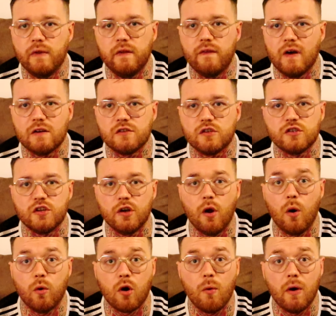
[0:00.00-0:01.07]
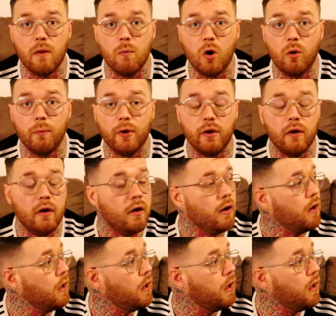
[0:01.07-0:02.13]
that's just a no-go at the moment.
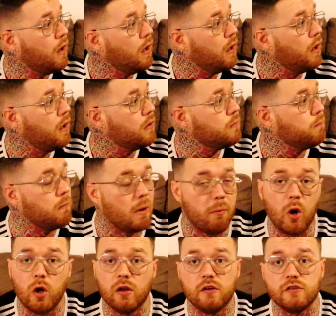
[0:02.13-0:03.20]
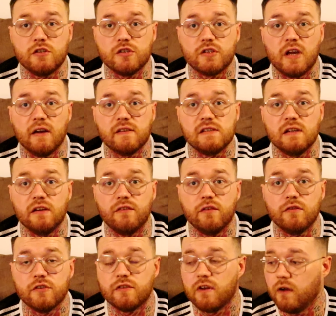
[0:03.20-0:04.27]
My boiler's just kicked in, if
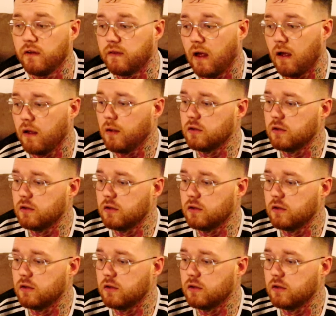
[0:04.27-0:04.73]
you've just heard that.